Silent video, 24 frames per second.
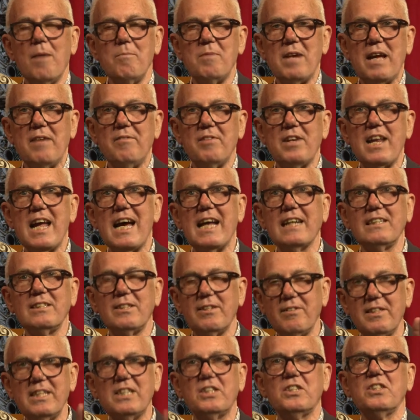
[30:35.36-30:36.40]
I'm David
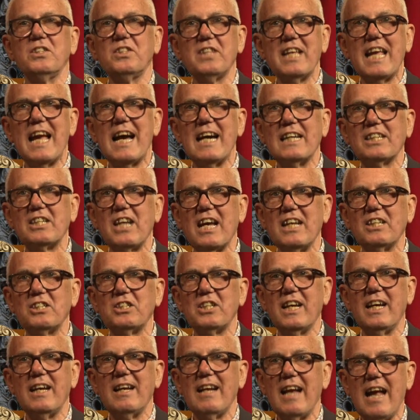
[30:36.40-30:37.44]
Hunt. This is The Art
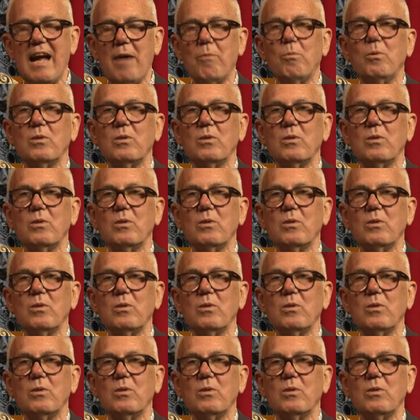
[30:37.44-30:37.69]
Hunter,